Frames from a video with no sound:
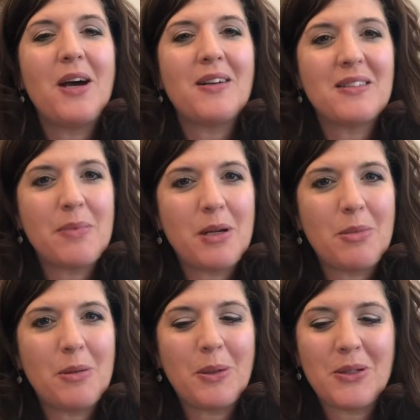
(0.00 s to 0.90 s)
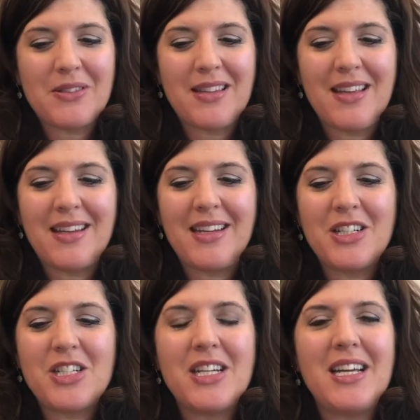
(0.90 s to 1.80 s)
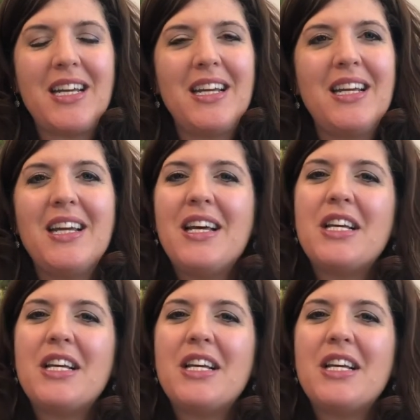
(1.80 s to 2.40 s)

hospitable person, and she